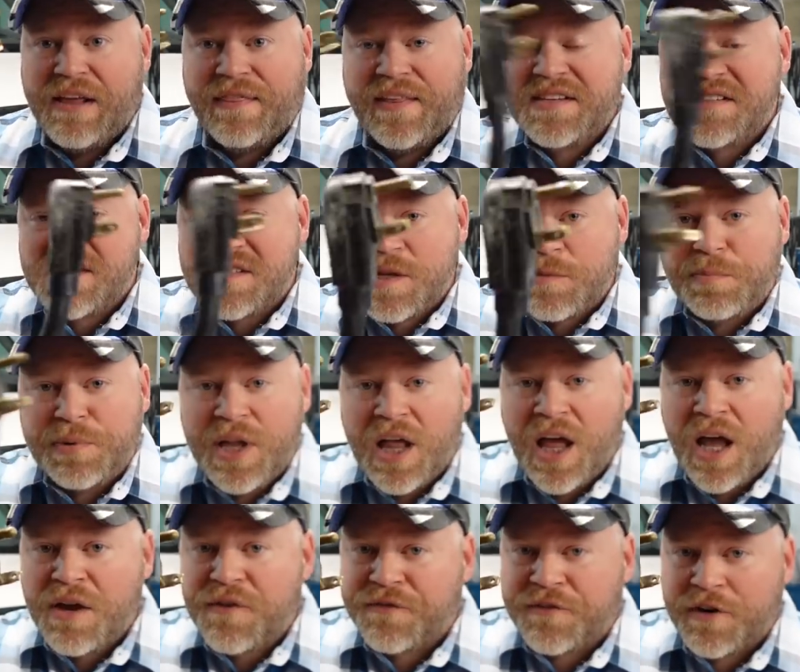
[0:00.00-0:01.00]
This is the
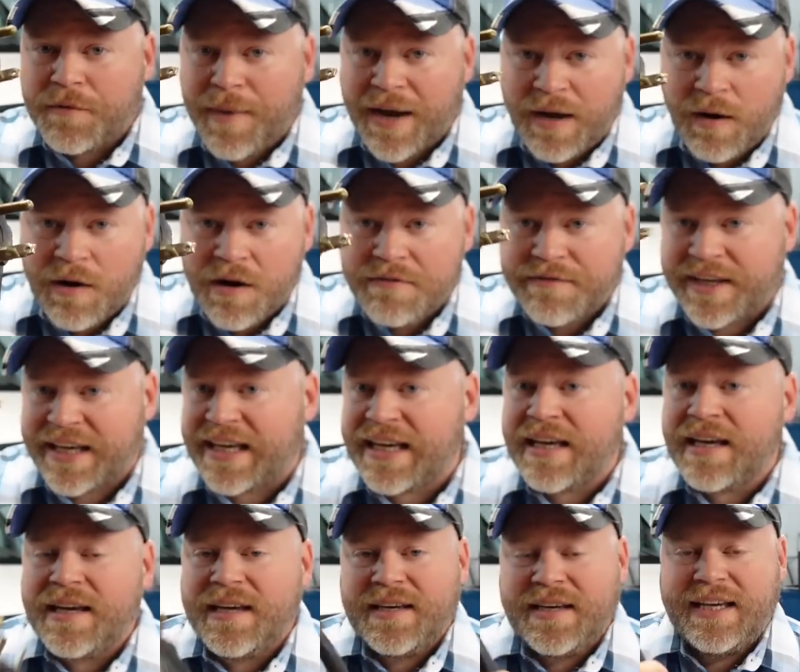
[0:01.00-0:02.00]
plug for my
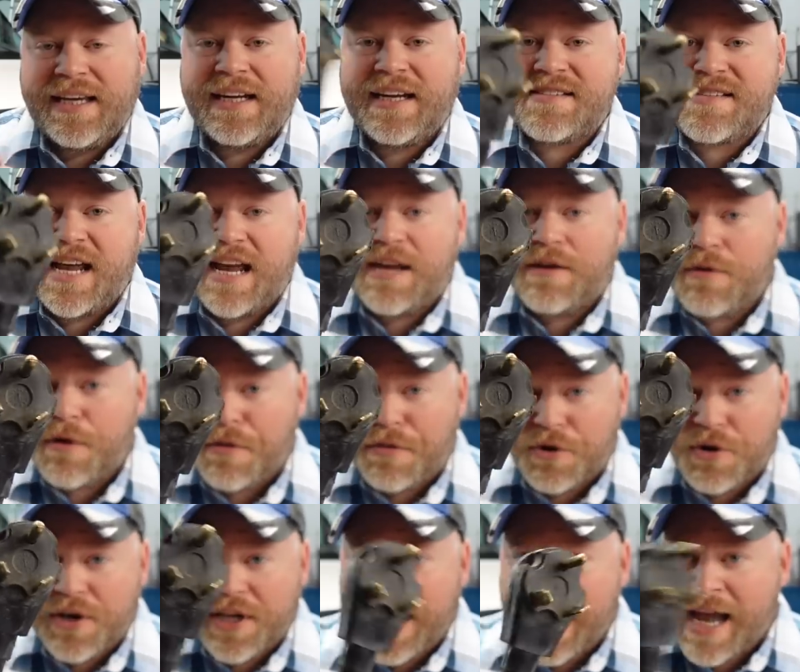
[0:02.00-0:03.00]
RV. It is a
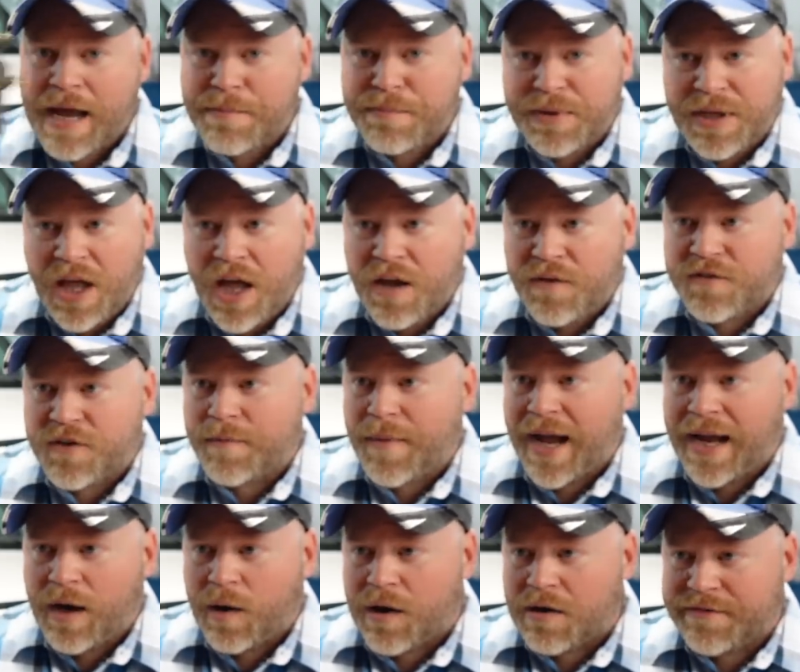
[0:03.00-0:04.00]
30-amp plug for
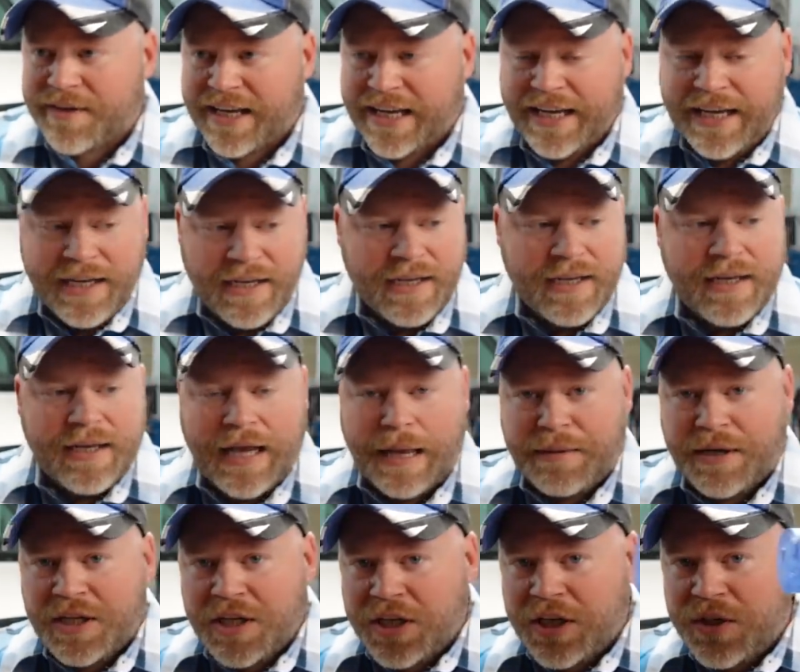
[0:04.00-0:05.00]
my RV.
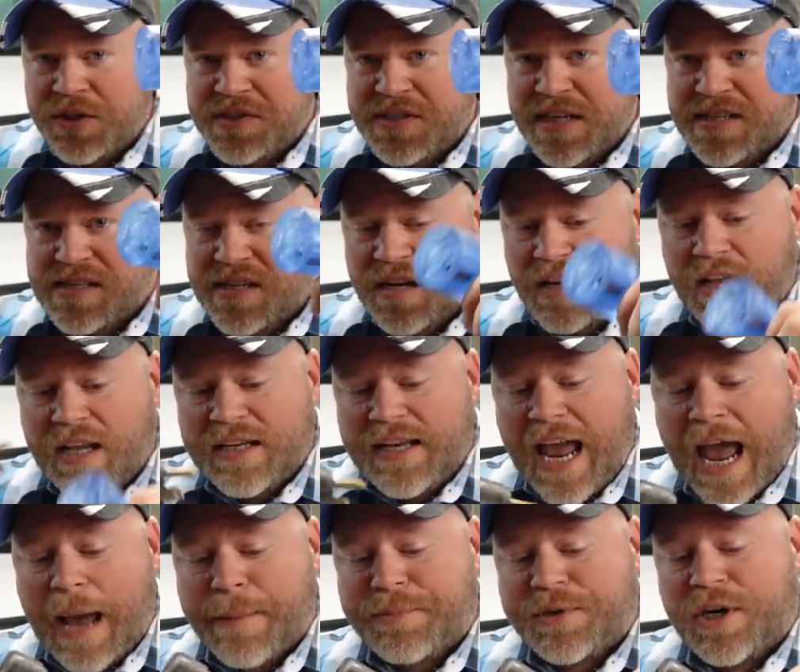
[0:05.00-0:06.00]
I'm gonna use this little
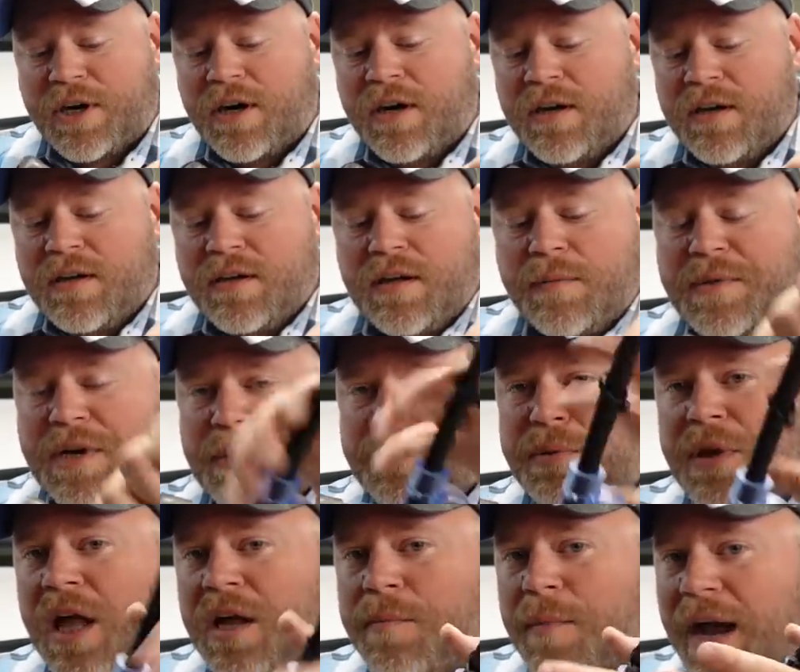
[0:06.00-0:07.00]
adapter. I'm gonna
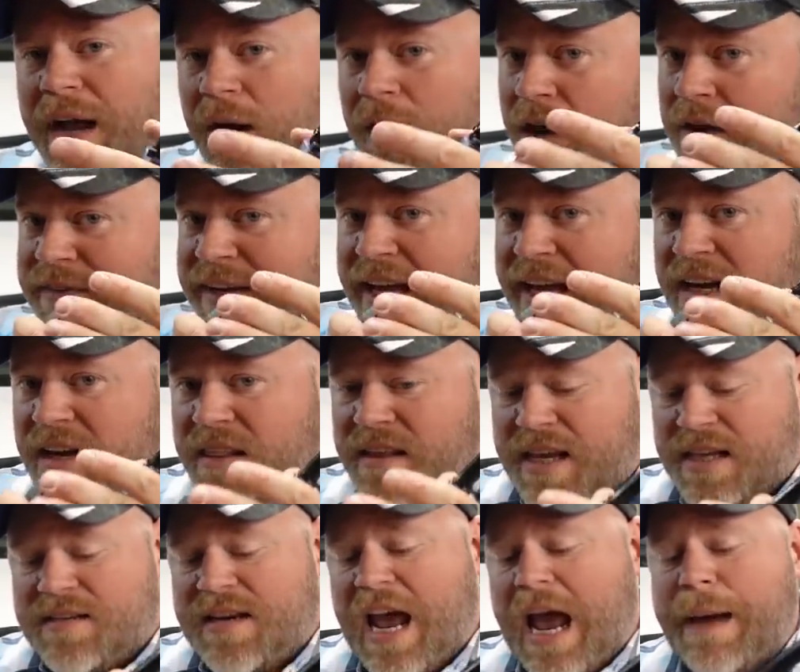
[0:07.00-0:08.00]
plug my RV into
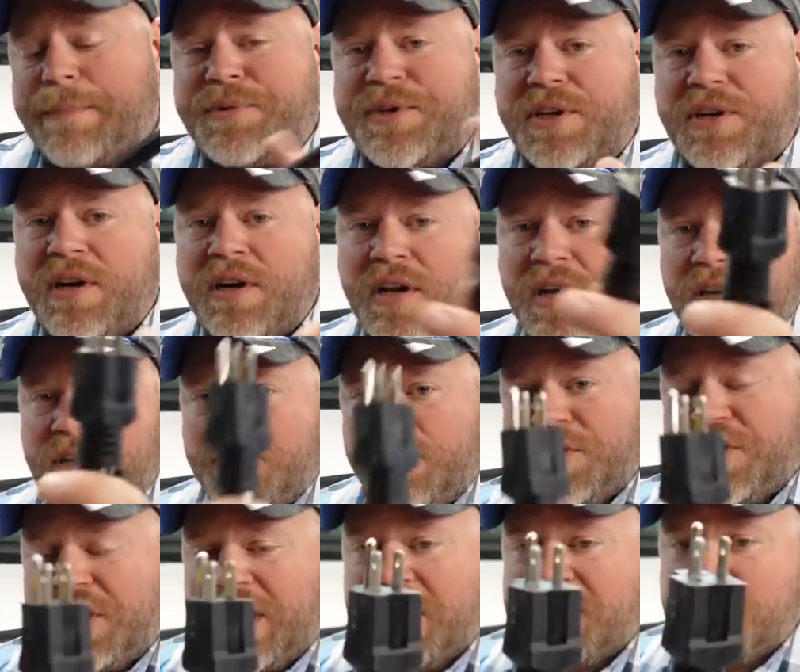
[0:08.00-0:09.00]
the adapter,
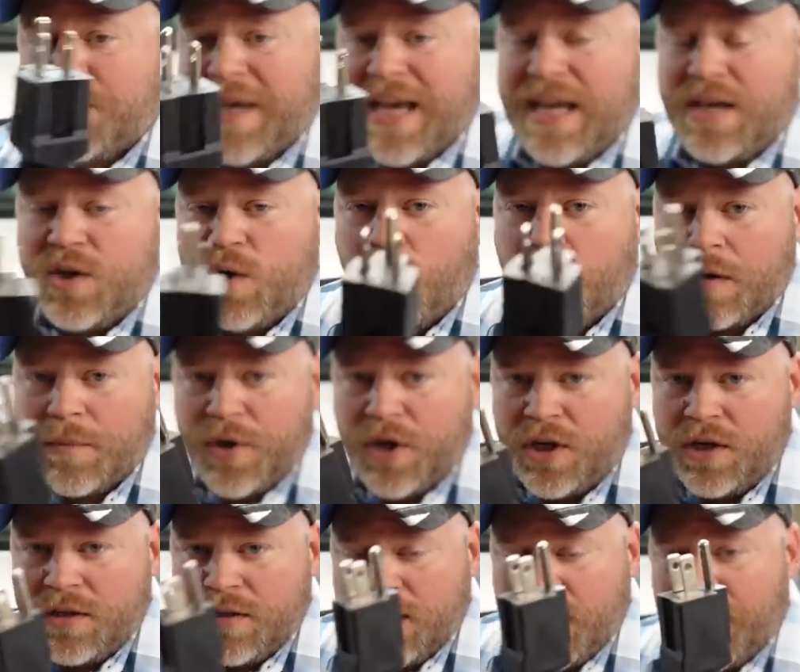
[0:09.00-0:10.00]
which gives me a
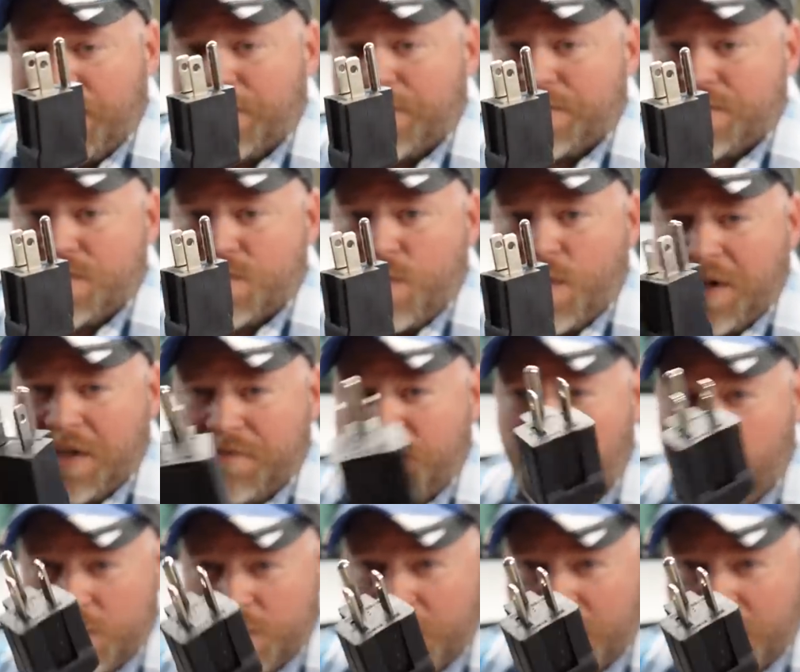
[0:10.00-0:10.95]
normal 120-volt